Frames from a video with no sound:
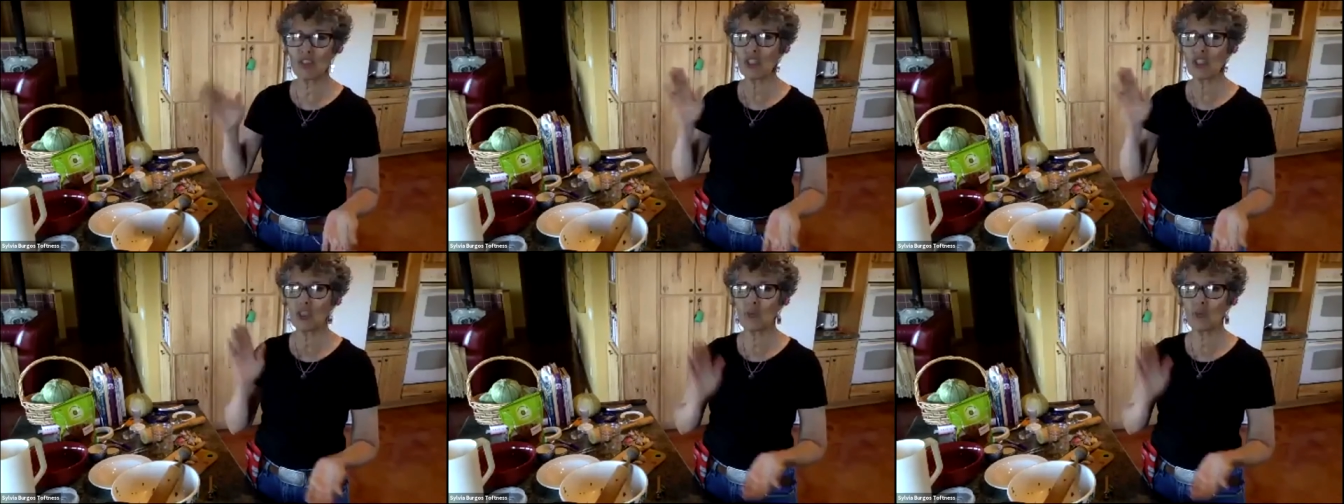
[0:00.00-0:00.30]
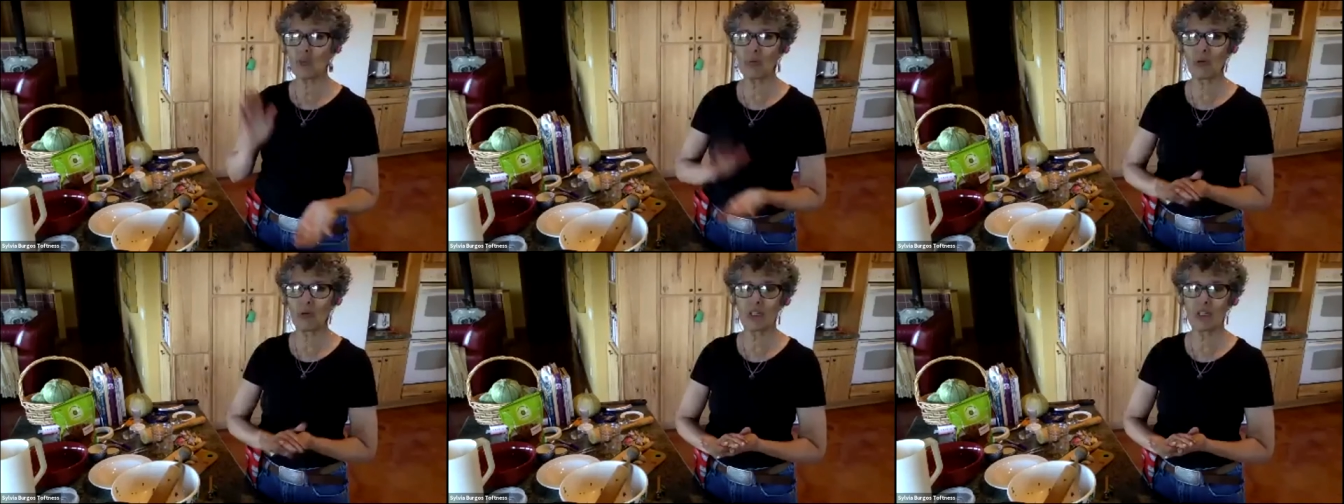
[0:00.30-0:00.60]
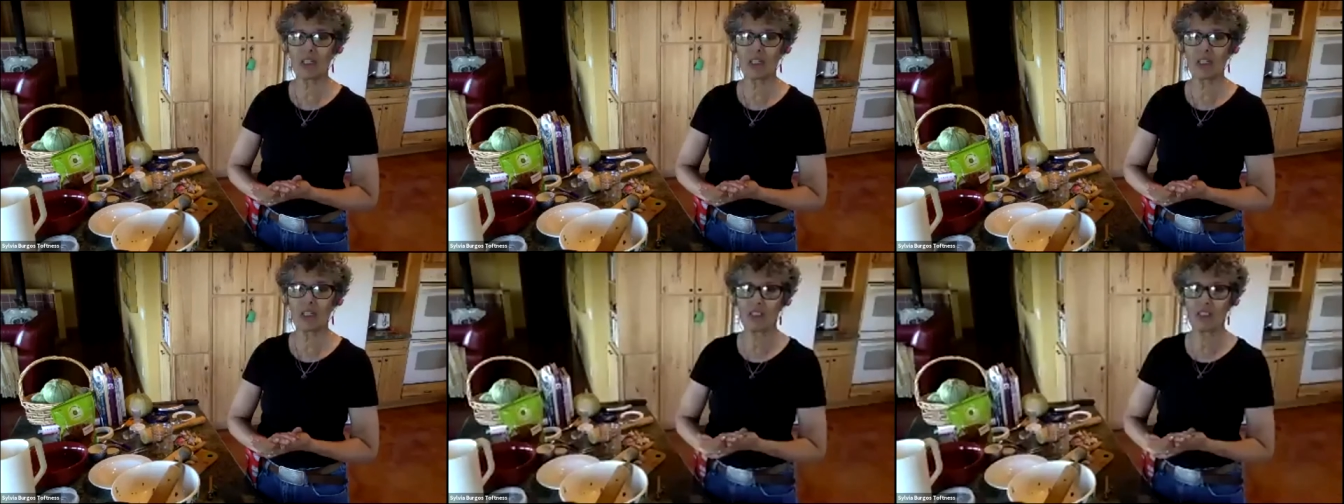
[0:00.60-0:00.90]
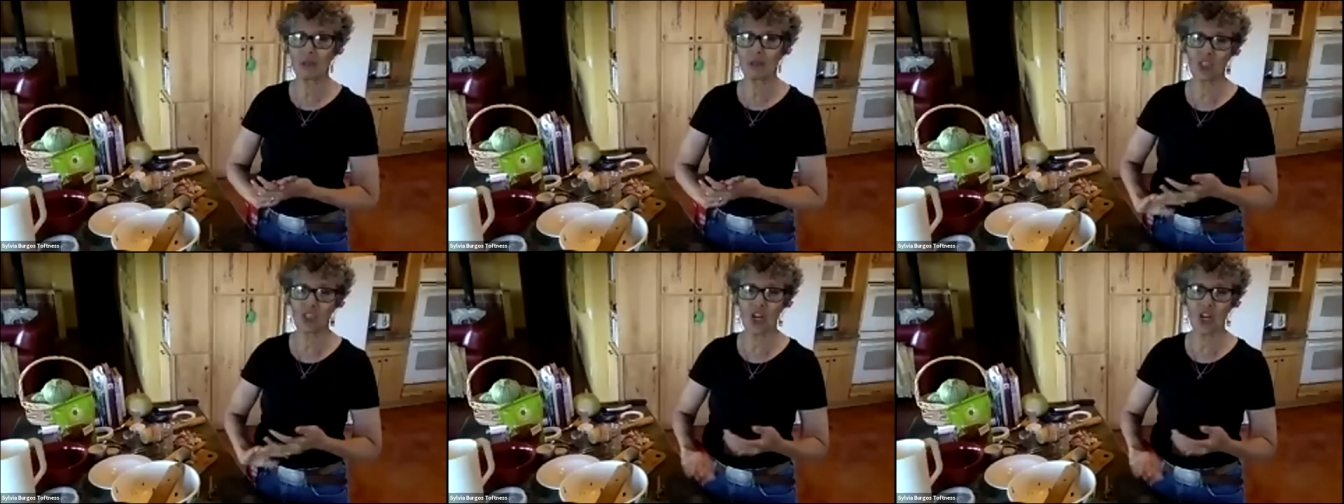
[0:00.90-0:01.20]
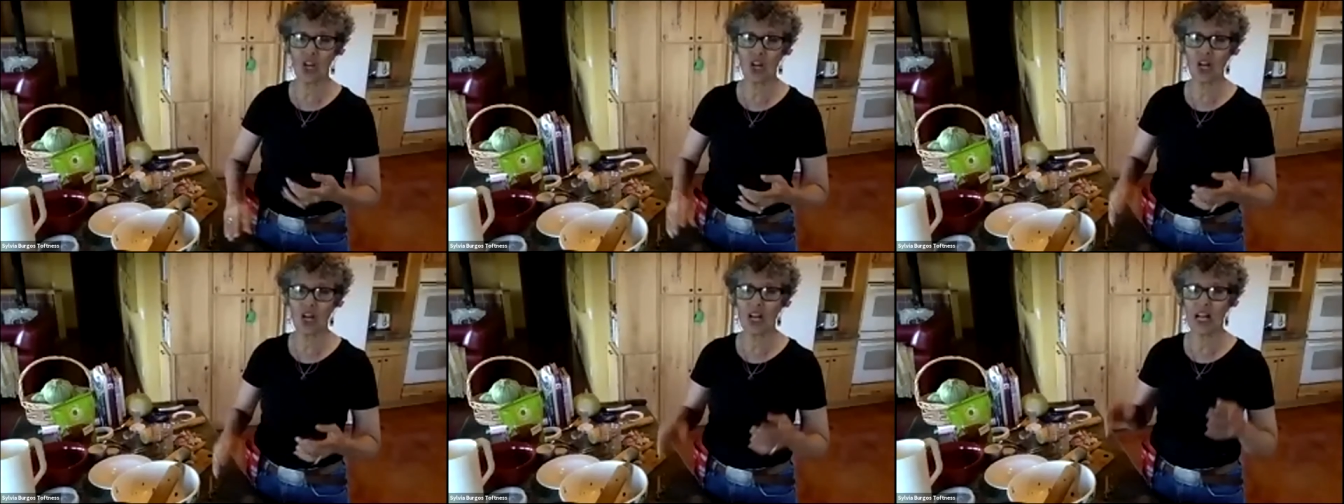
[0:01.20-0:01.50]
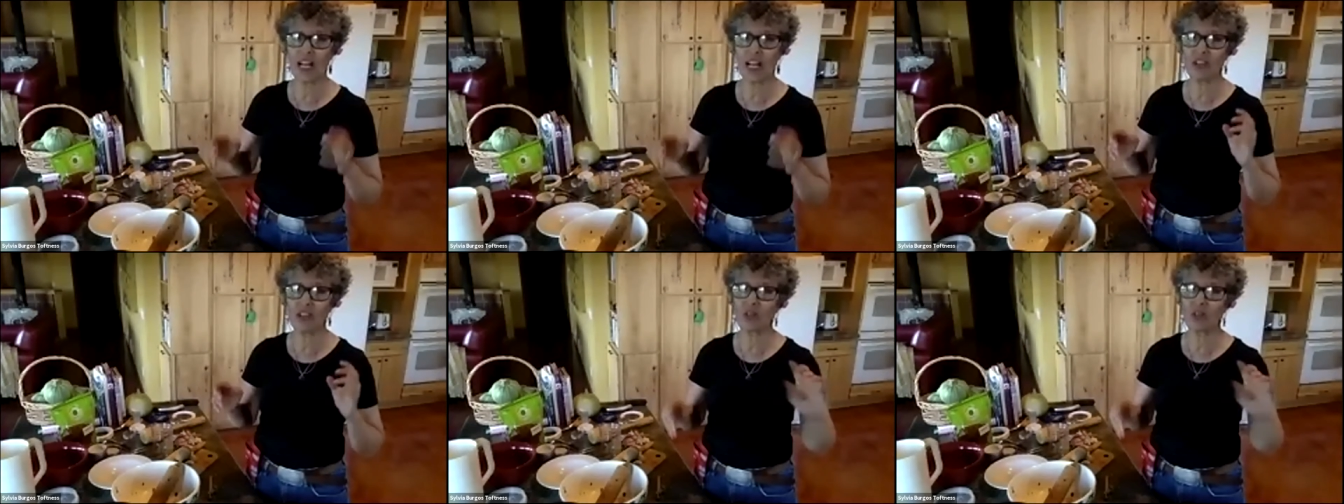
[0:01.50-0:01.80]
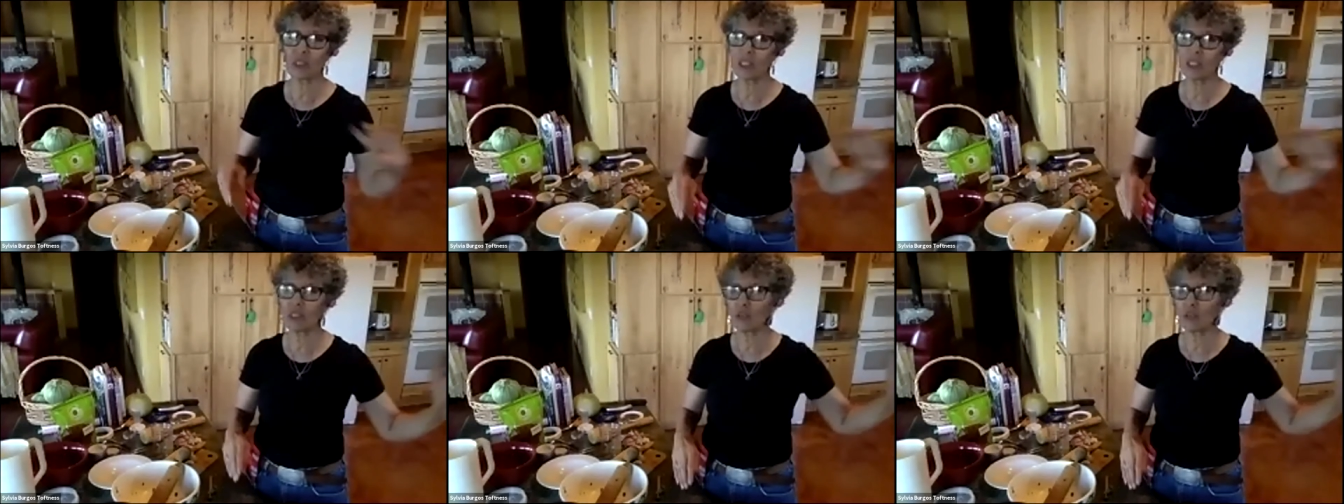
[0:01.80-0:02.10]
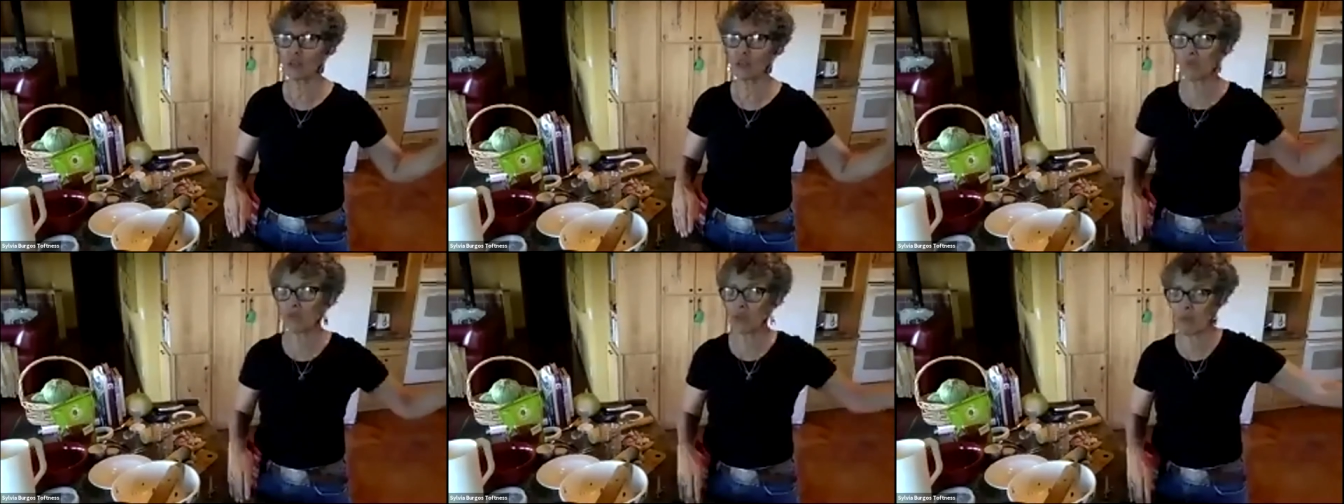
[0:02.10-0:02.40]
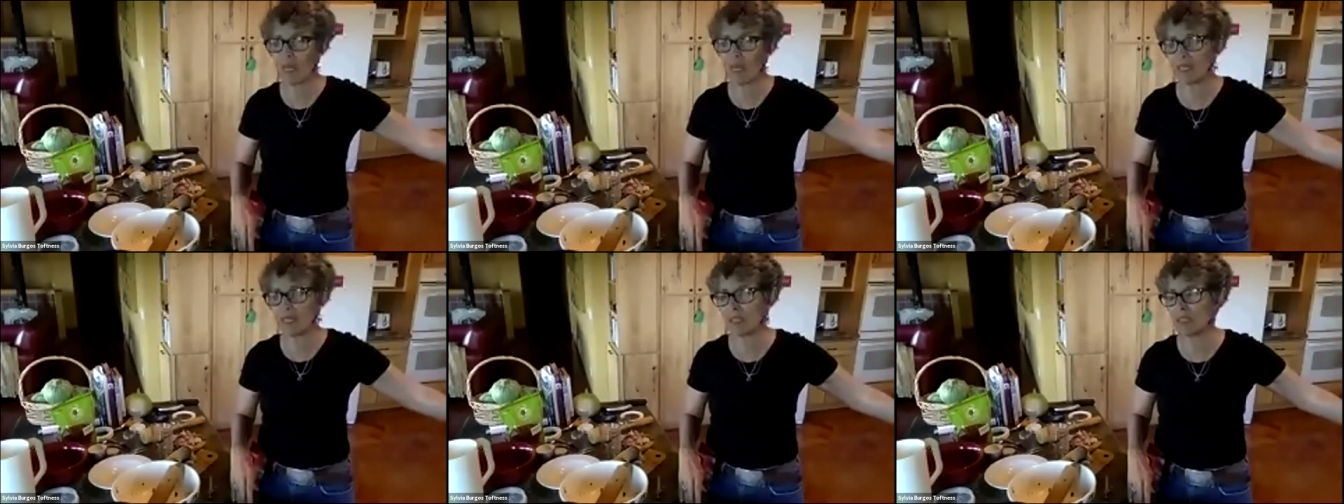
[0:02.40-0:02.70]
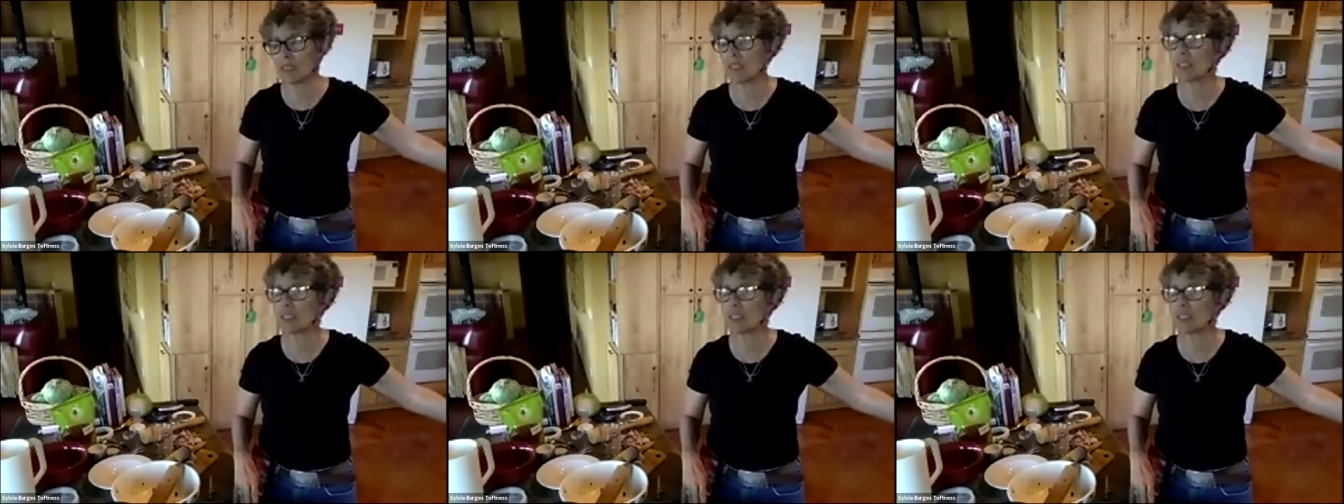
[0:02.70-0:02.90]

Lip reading: you put it in a jar, and you let it ferment